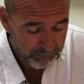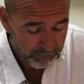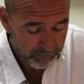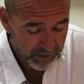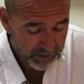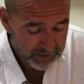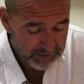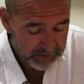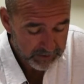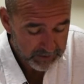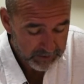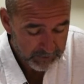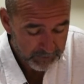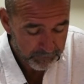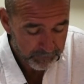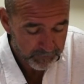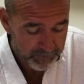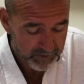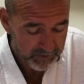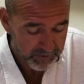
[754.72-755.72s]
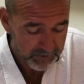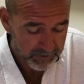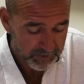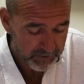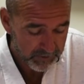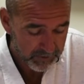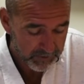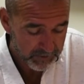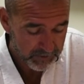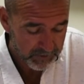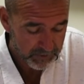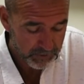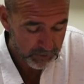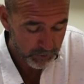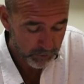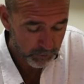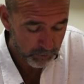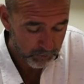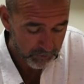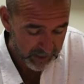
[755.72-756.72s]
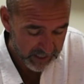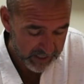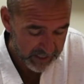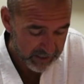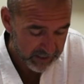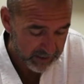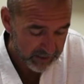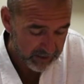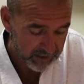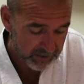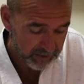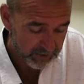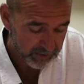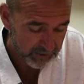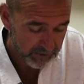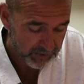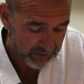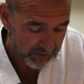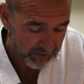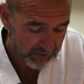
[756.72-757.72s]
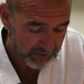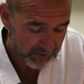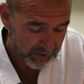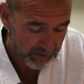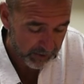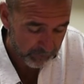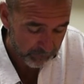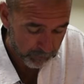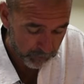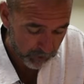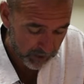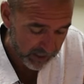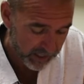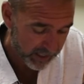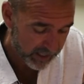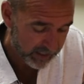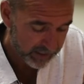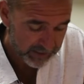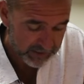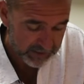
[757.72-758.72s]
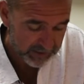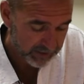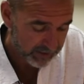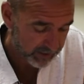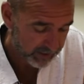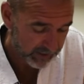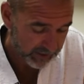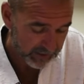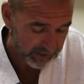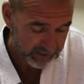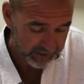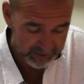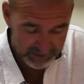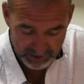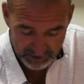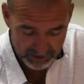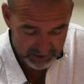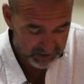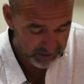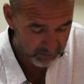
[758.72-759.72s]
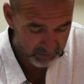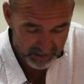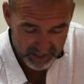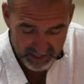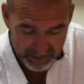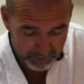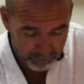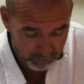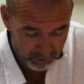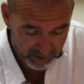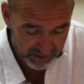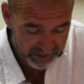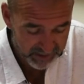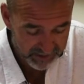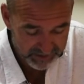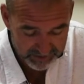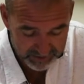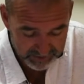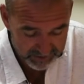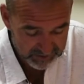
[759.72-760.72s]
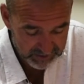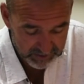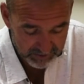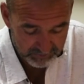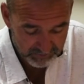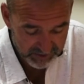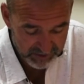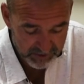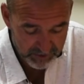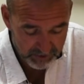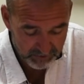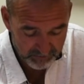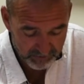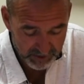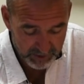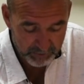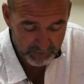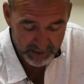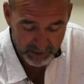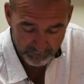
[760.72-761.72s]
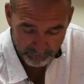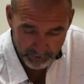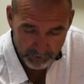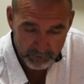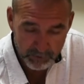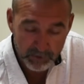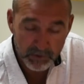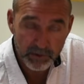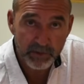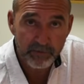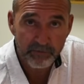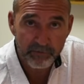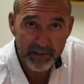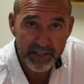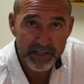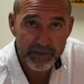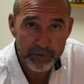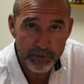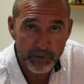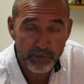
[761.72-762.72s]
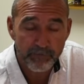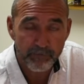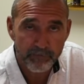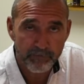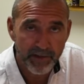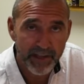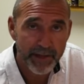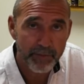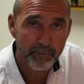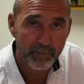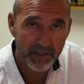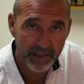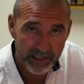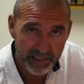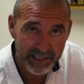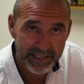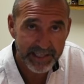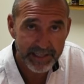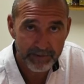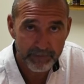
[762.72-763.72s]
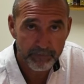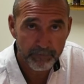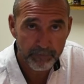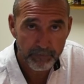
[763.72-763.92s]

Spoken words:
But to make a bread, and just to make a bread just to feed your family, if it was going to feed your family,